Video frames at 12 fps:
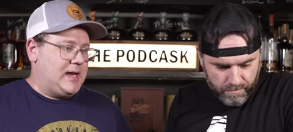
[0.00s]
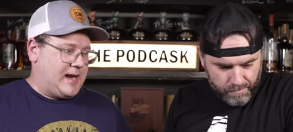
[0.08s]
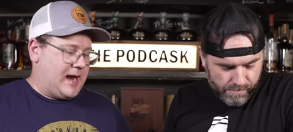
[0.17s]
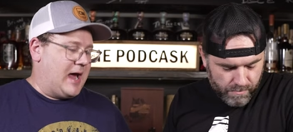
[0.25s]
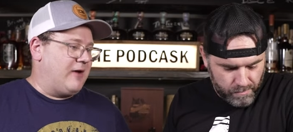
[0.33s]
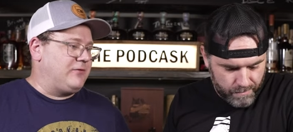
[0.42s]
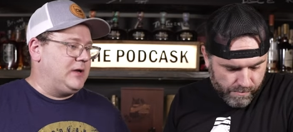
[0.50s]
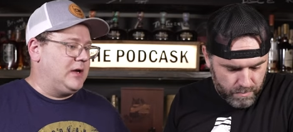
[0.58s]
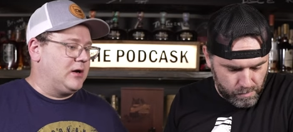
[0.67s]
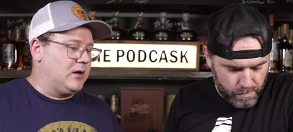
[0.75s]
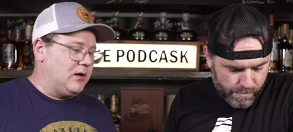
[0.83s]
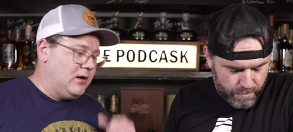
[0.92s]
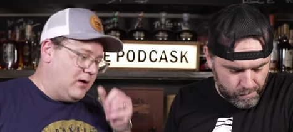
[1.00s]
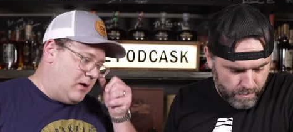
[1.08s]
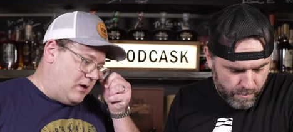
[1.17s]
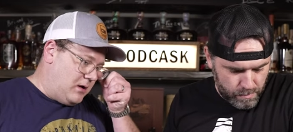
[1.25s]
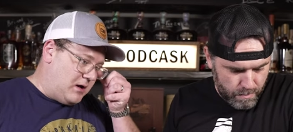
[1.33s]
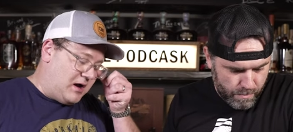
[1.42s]
Speaker 1: and a half year
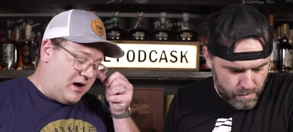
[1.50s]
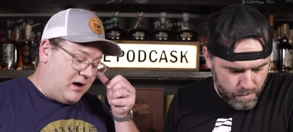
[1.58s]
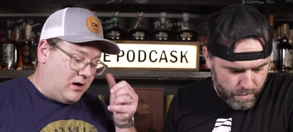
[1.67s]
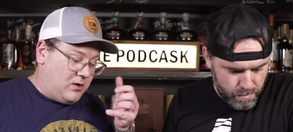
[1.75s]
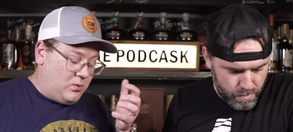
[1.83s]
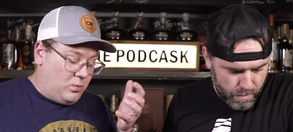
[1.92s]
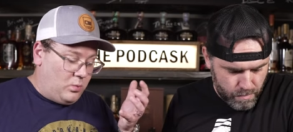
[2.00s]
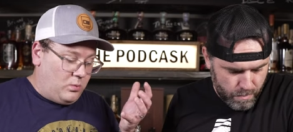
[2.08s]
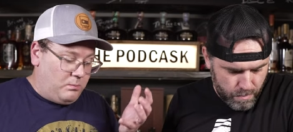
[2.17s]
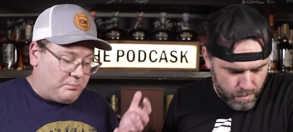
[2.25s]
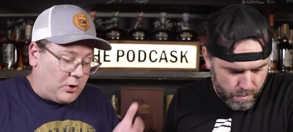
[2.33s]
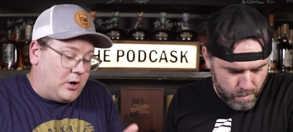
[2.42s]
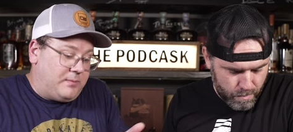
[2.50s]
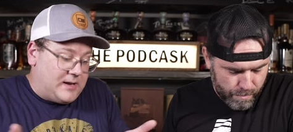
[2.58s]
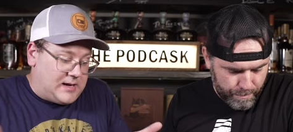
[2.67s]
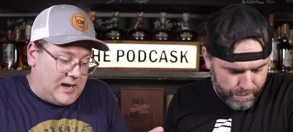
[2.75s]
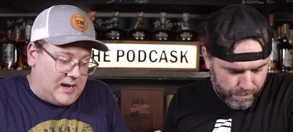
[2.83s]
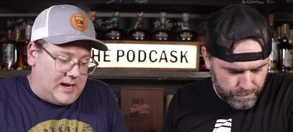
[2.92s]
uh,
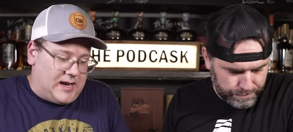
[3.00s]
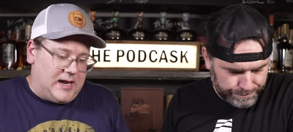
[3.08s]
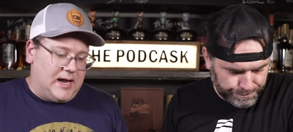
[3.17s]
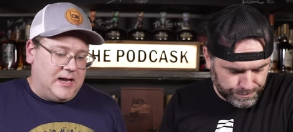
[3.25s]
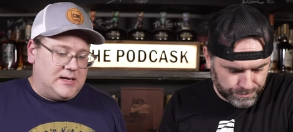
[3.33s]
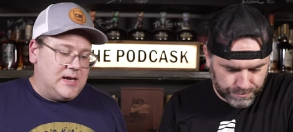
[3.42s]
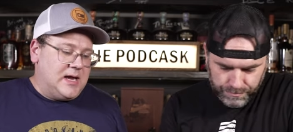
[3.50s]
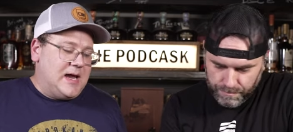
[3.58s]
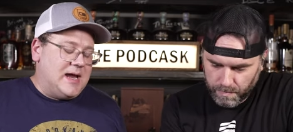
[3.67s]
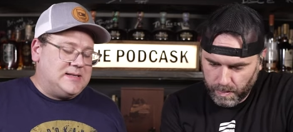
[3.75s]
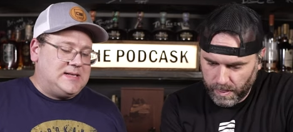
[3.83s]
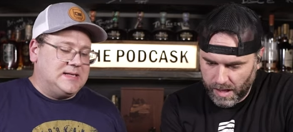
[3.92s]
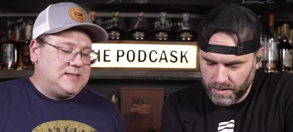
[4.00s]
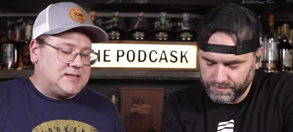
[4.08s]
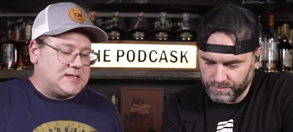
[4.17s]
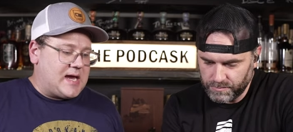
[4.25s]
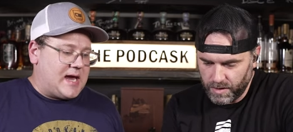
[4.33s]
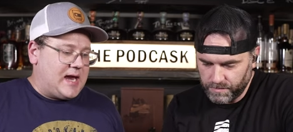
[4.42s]
bourbon in it, and it did
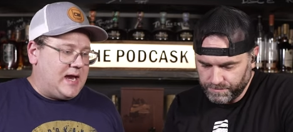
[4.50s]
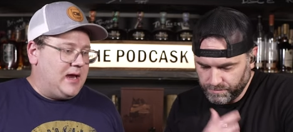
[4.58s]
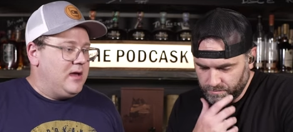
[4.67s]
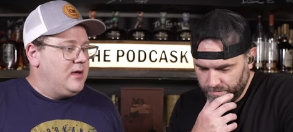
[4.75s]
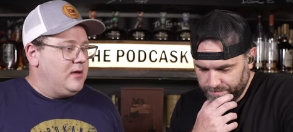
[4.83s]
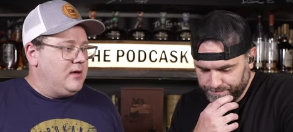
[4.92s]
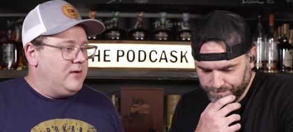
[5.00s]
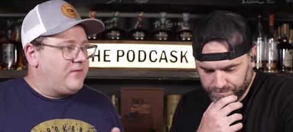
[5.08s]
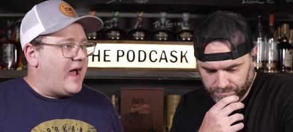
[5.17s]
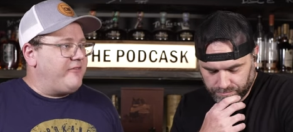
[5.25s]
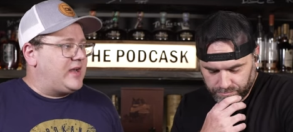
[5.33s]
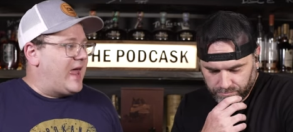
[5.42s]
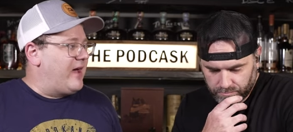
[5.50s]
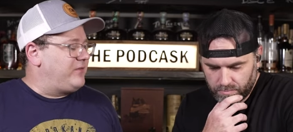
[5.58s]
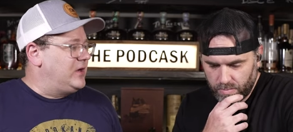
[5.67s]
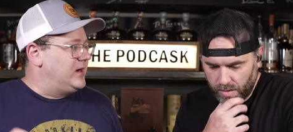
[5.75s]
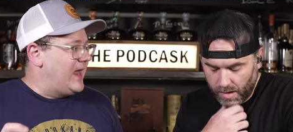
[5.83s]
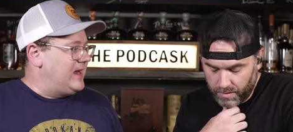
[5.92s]
say five and a half
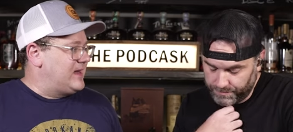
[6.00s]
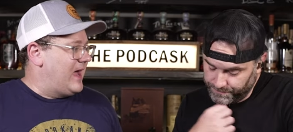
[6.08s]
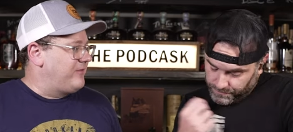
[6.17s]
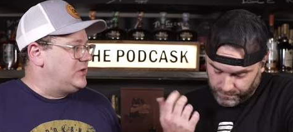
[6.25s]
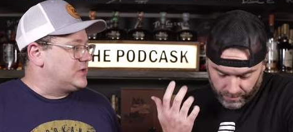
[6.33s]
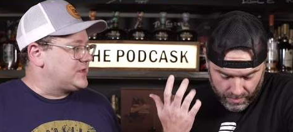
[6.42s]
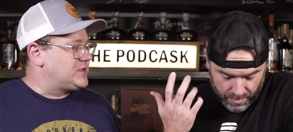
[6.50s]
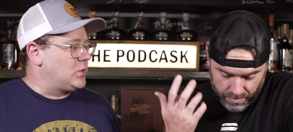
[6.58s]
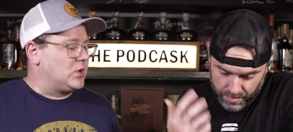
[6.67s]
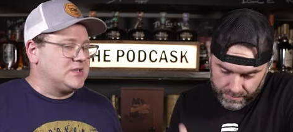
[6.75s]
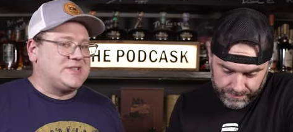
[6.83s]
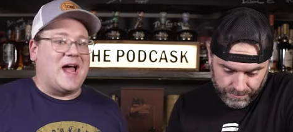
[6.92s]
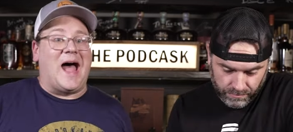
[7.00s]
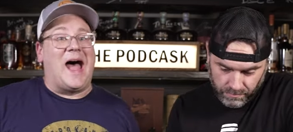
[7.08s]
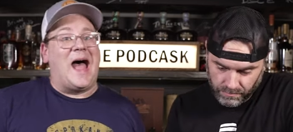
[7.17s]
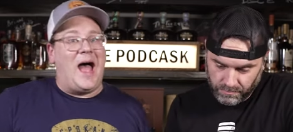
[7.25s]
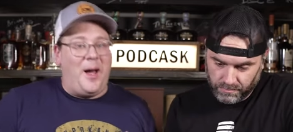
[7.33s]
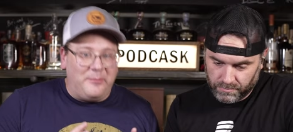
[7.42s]
year and eight and a half year sourced.
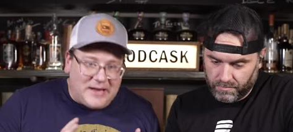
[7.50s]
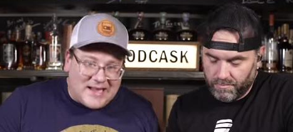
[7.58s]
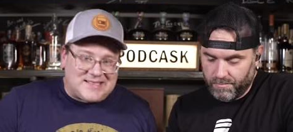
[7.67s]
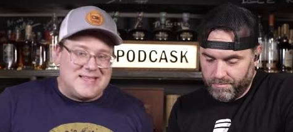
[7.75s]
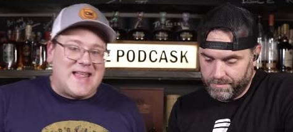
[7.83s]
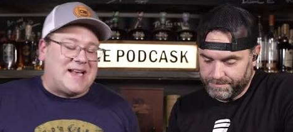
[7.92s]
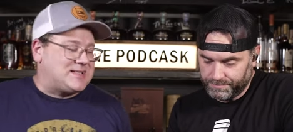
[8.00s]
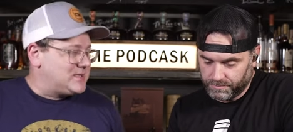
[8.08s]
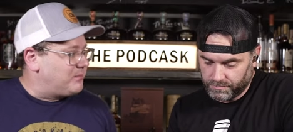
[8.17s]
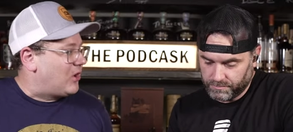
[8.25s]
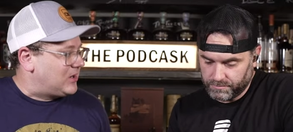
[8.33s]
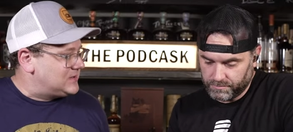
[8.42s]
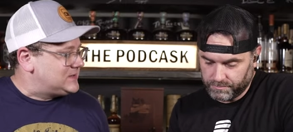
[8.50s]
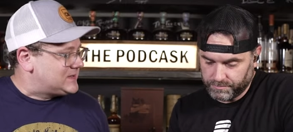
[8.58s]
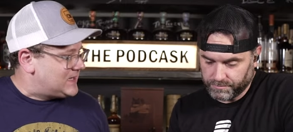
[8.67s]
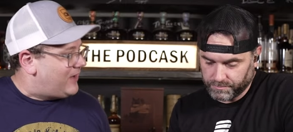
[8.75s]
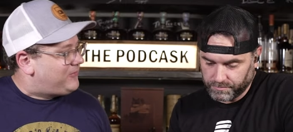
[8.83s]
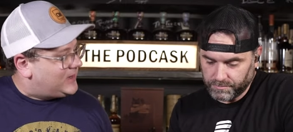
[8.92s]
I'm guessing that's the Barton
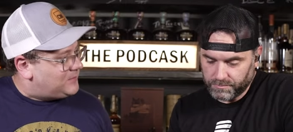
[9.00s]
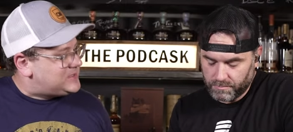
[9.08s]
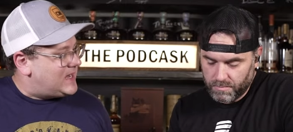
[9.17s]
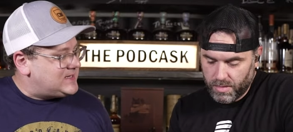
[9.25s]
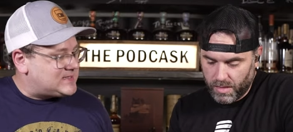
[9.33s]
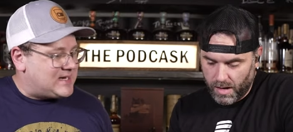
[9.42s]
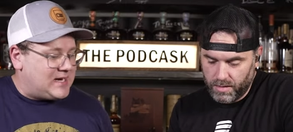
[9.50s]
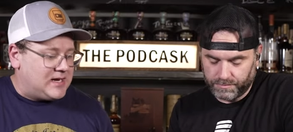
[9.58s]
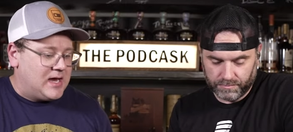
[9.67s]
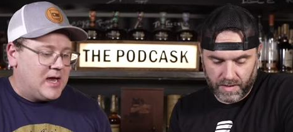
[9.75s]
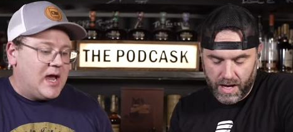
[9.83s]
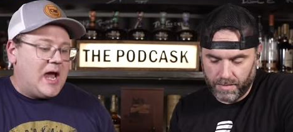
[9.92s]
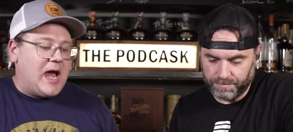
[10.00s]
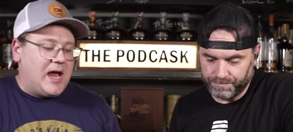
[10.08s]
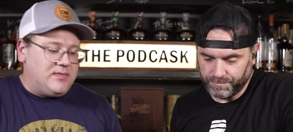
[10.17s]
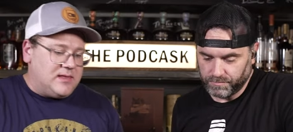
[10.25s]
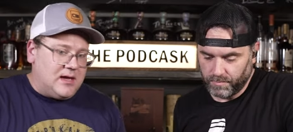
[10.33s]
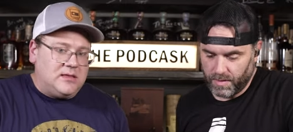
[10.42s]
stuff that I'm tasting. Yep.
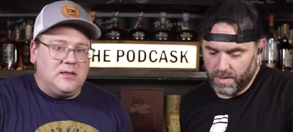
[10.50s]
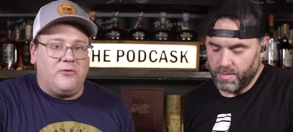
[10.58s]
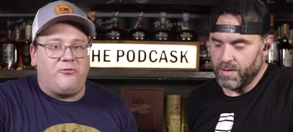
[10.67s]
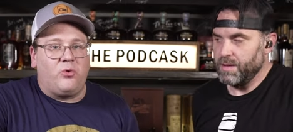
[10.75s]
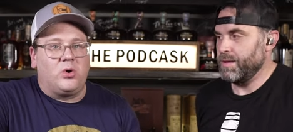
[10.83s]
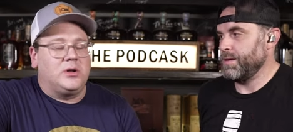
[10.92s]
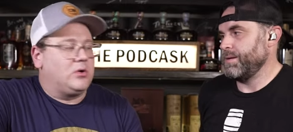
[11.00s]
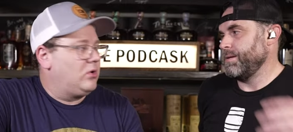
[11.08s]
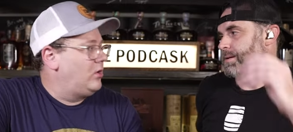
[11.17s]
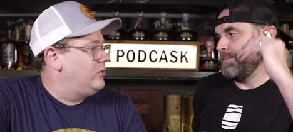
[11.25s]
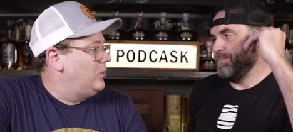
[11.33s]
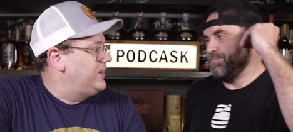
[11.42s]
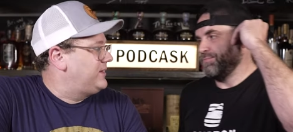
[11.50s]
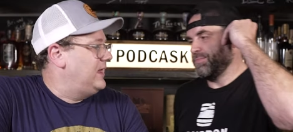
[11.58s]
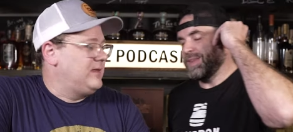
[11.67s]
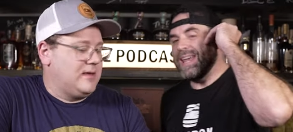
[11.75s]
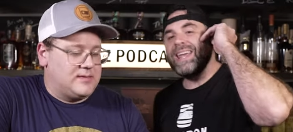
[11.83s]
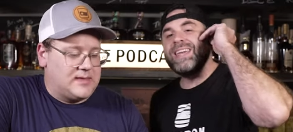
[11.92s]
And then the four year old
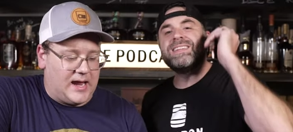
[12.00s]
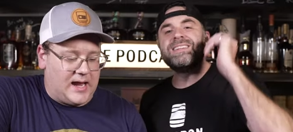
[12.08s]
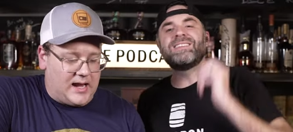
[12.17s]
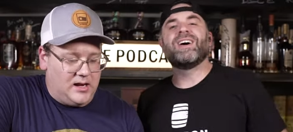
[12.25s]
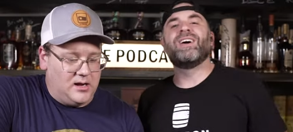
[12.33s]
whiskey that in they,